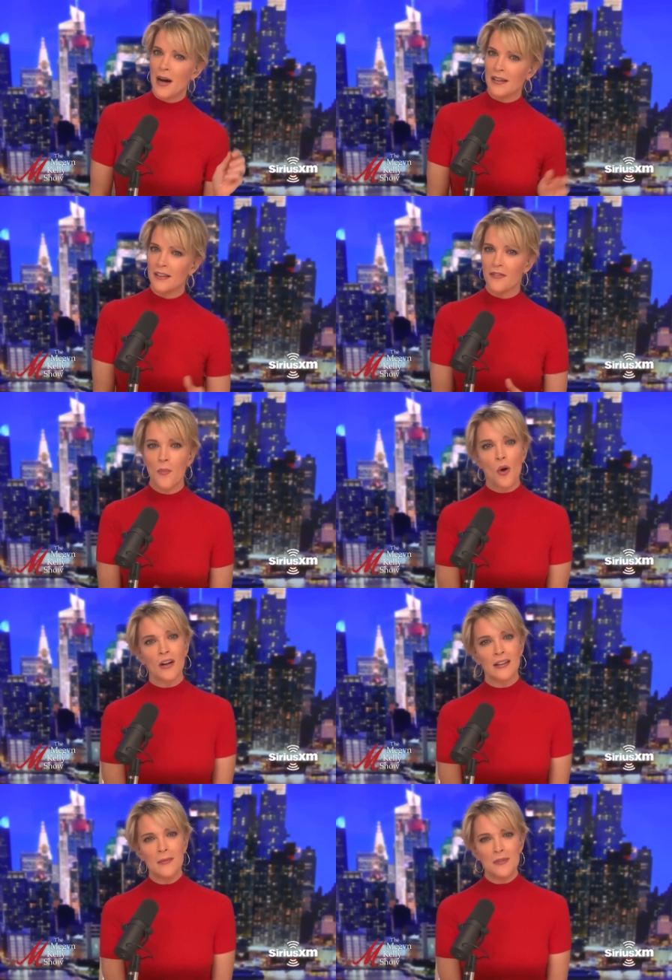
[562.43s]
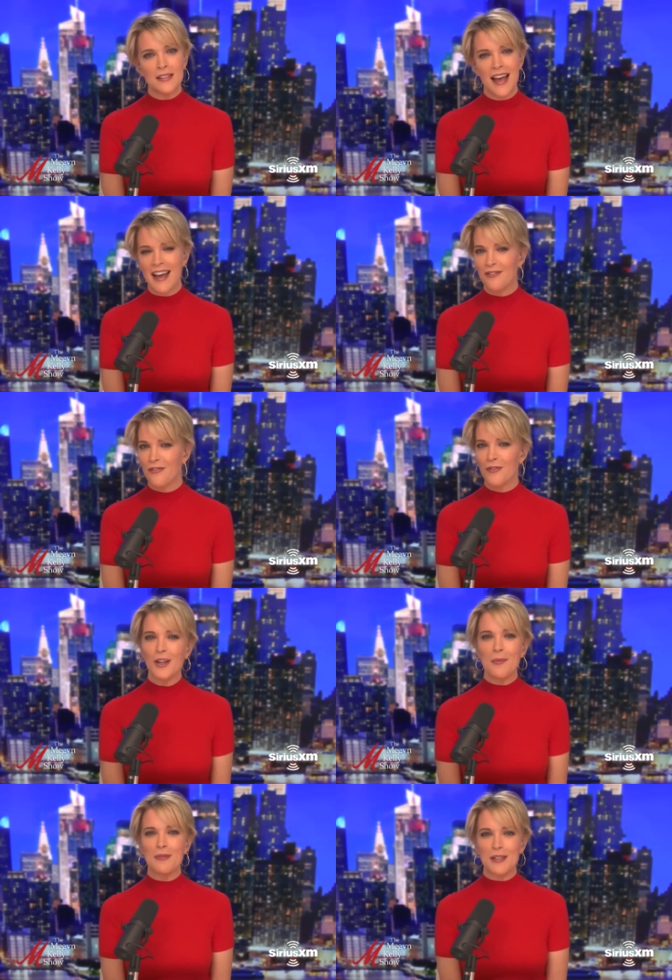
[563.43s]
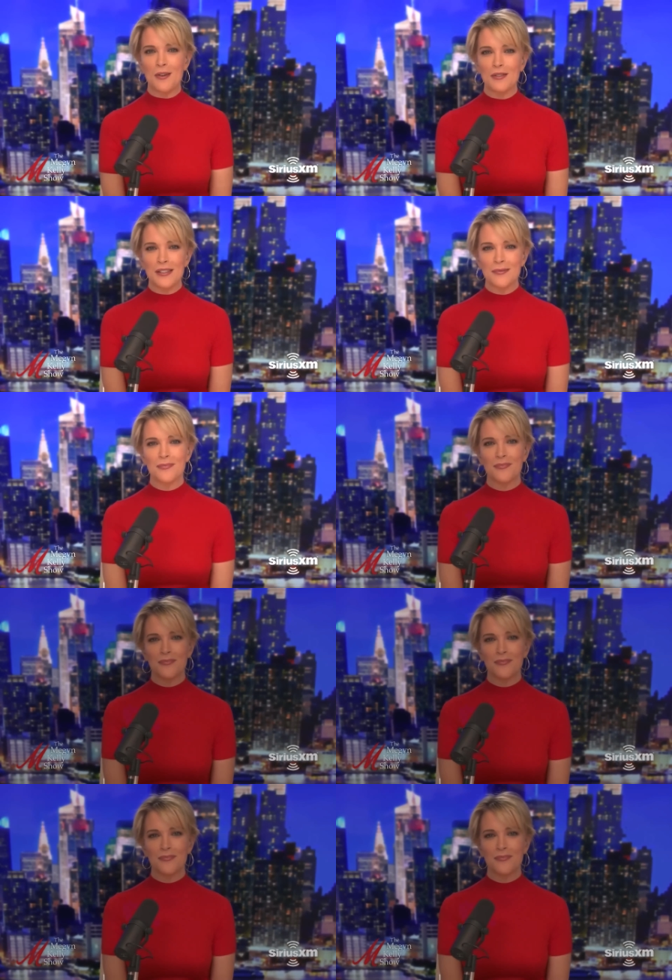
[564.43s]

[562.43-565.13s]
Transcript: button for more clips and full episodes.